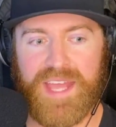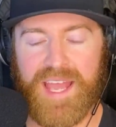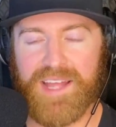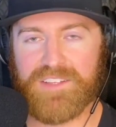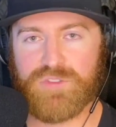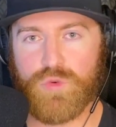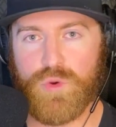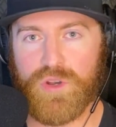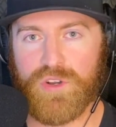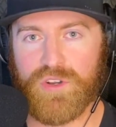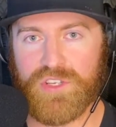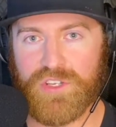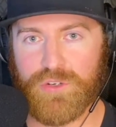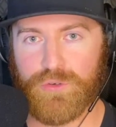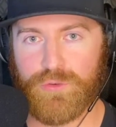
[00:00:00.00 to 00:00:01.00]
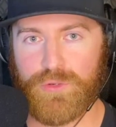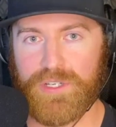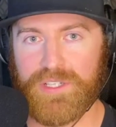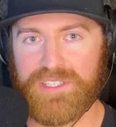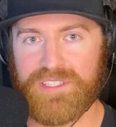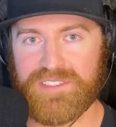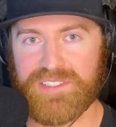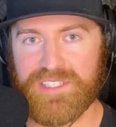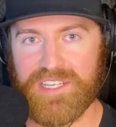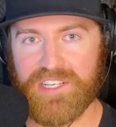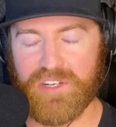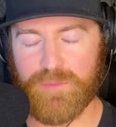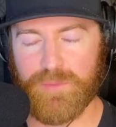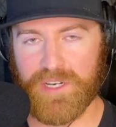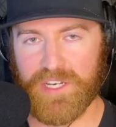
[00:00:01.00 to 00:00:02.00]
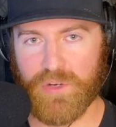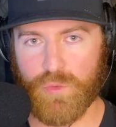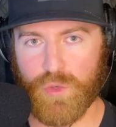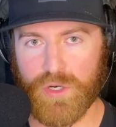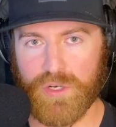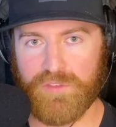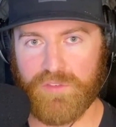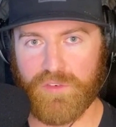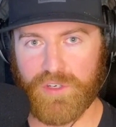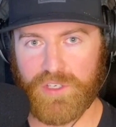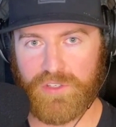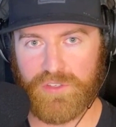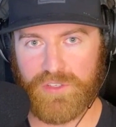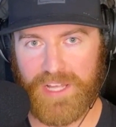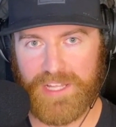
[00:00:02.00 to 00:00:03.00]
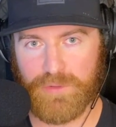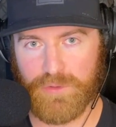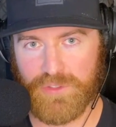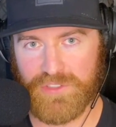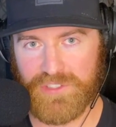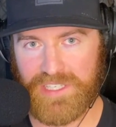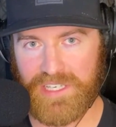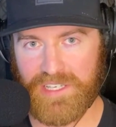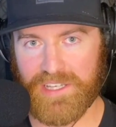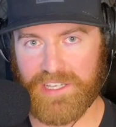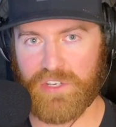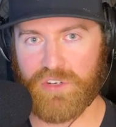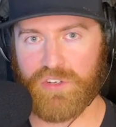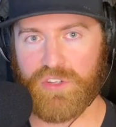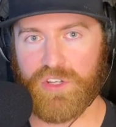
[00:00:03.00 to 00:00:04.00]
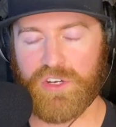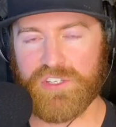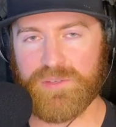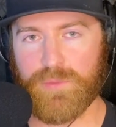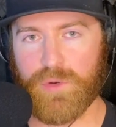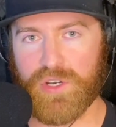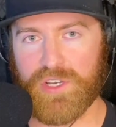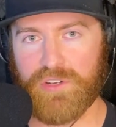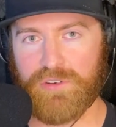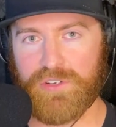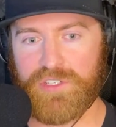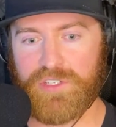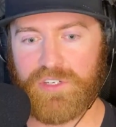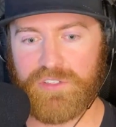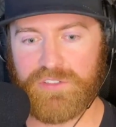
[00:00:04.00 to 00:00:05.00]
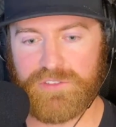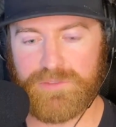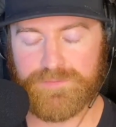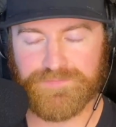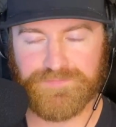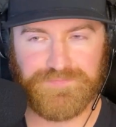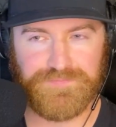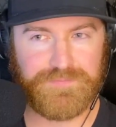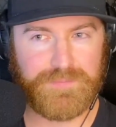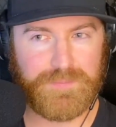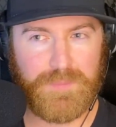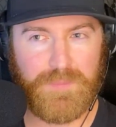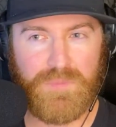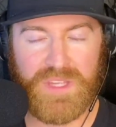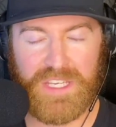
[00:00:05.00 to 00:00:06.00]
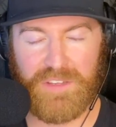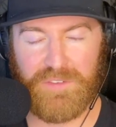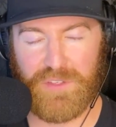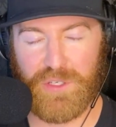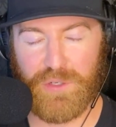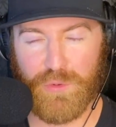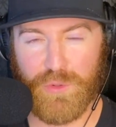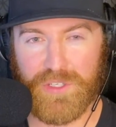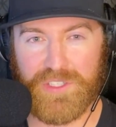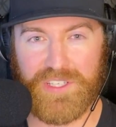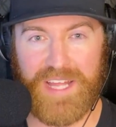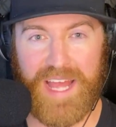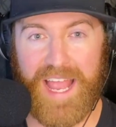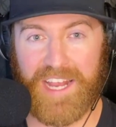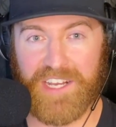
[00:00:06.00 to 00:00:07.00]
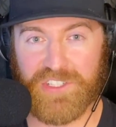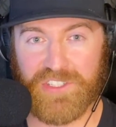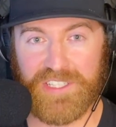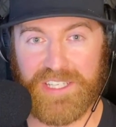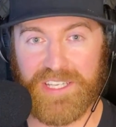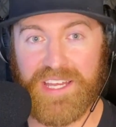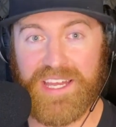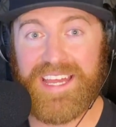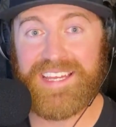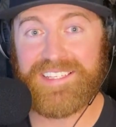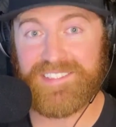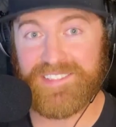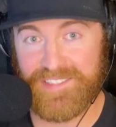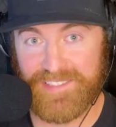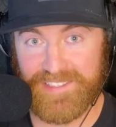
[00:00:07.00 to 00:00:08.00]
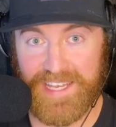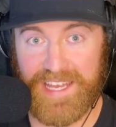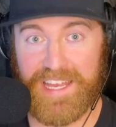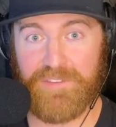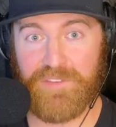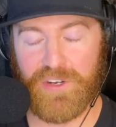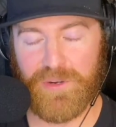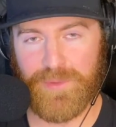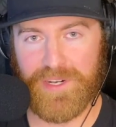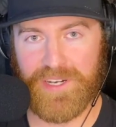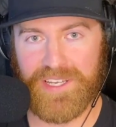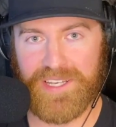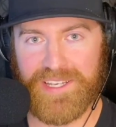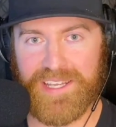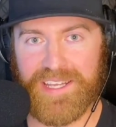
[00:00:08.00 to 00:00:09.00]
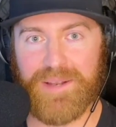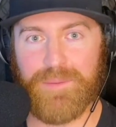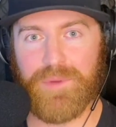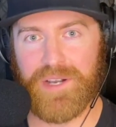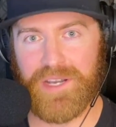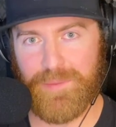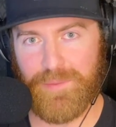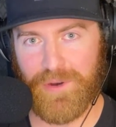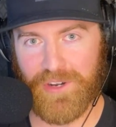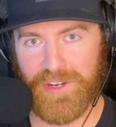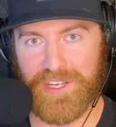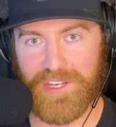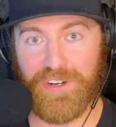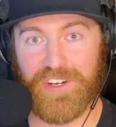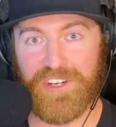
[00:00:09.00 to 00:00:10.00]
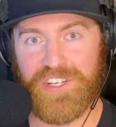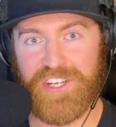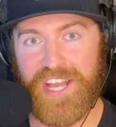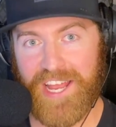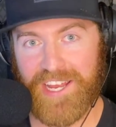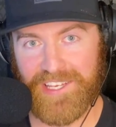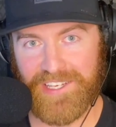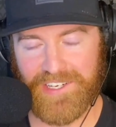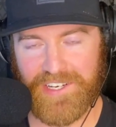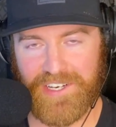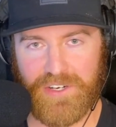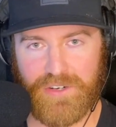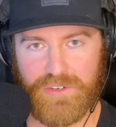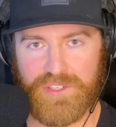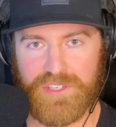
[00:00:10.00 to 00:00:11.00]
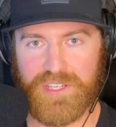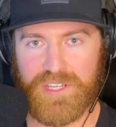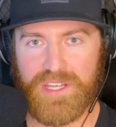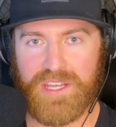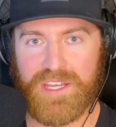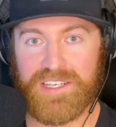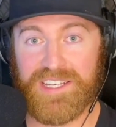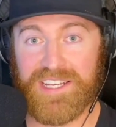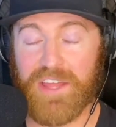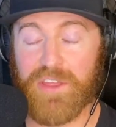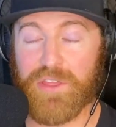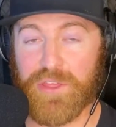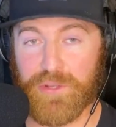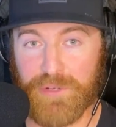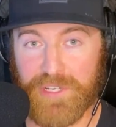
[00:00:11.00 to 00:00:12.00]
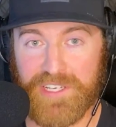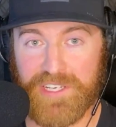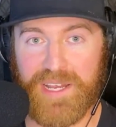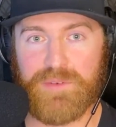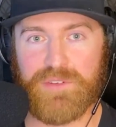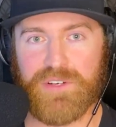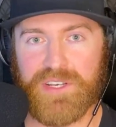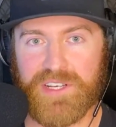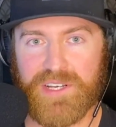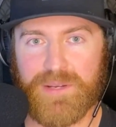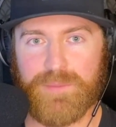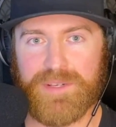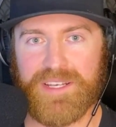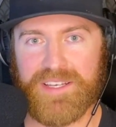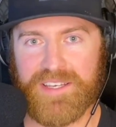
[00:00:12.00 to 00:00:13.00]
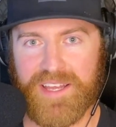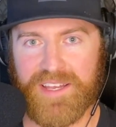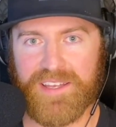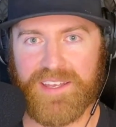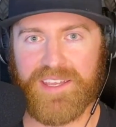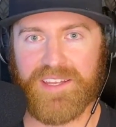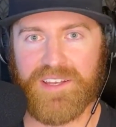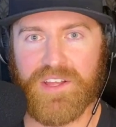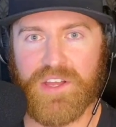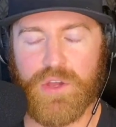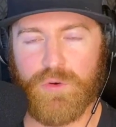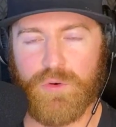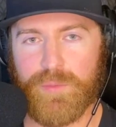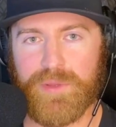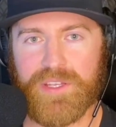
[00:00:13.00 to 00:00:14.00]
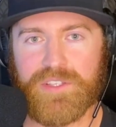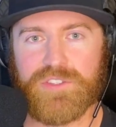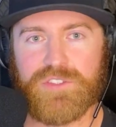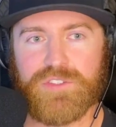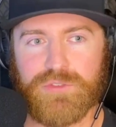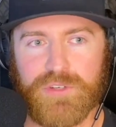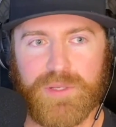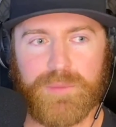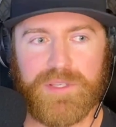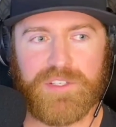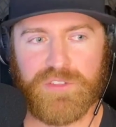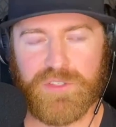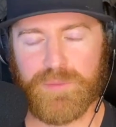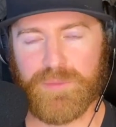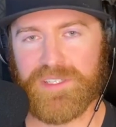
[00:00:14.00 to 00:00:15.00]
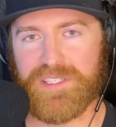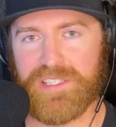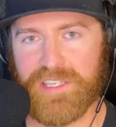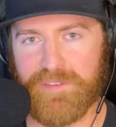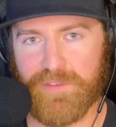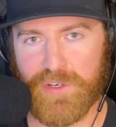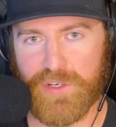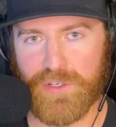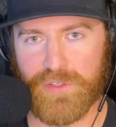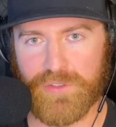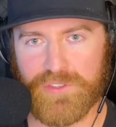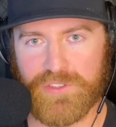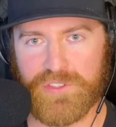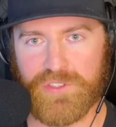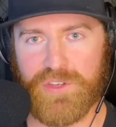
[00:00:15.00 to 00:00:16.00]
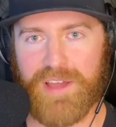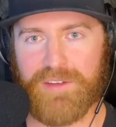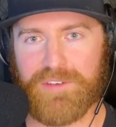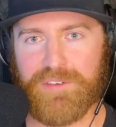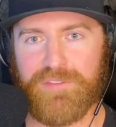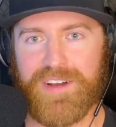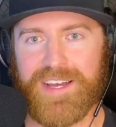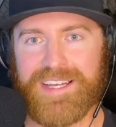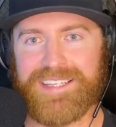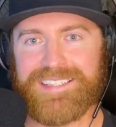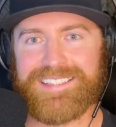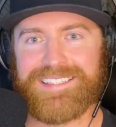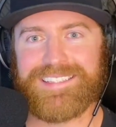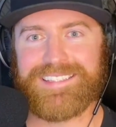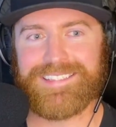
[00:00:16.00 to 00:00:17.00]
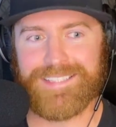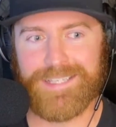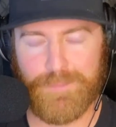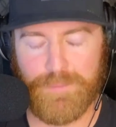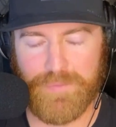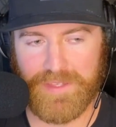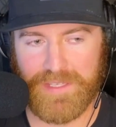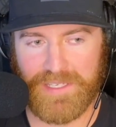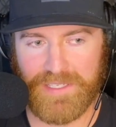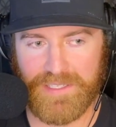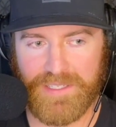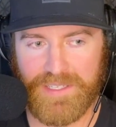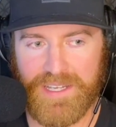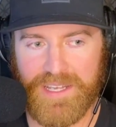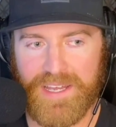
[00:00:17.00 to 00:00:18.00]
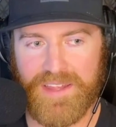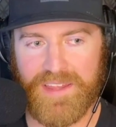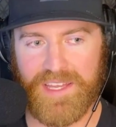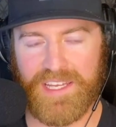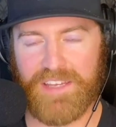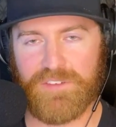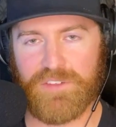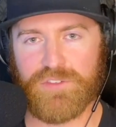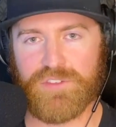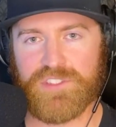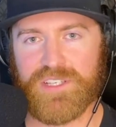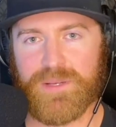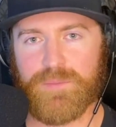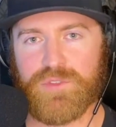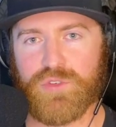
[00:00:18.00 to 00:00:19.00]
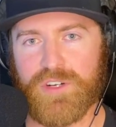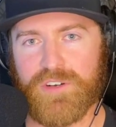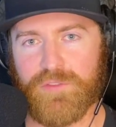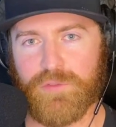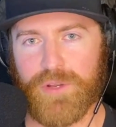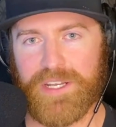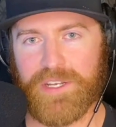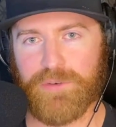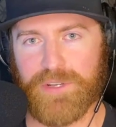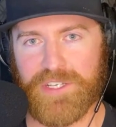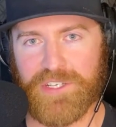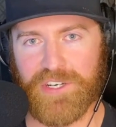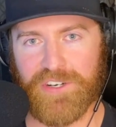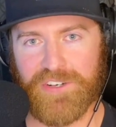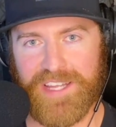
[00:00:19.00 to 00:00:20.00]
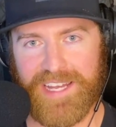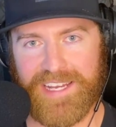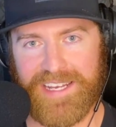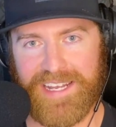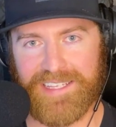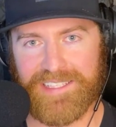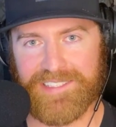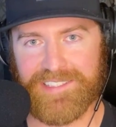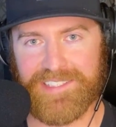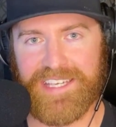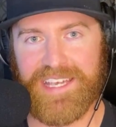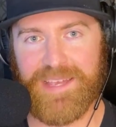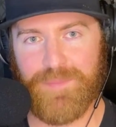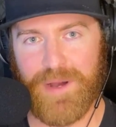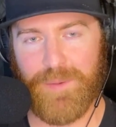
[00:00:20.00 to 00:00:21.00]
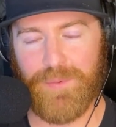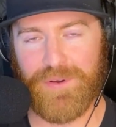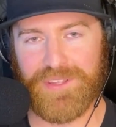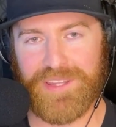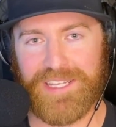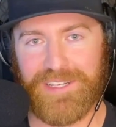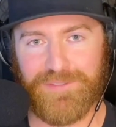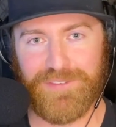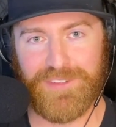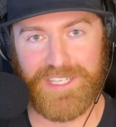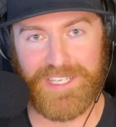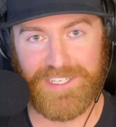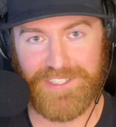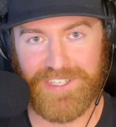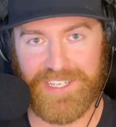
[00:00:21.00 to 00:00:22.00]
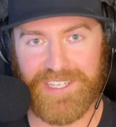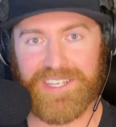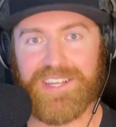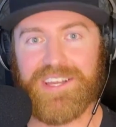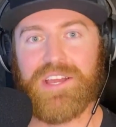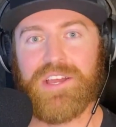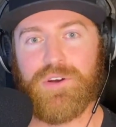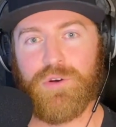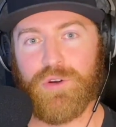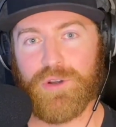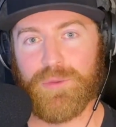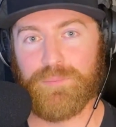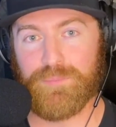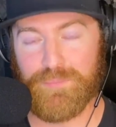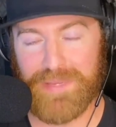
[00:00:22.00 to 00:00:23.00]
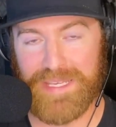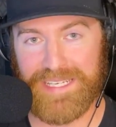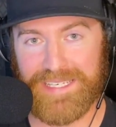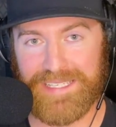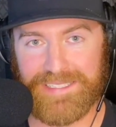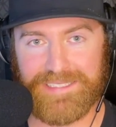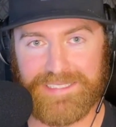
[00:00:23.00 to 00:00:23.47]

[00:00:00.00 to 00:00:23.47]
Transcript: that's where you're really seeing your money work for you. And that's where you see like your large amount of your returns. If you were to actually save your money in a money market or a checking account, to get three times your income in a decade would be extremely, extremely difficult. So you have to find something that gives you some sort of rate of return that can at least keep up with inflation or beat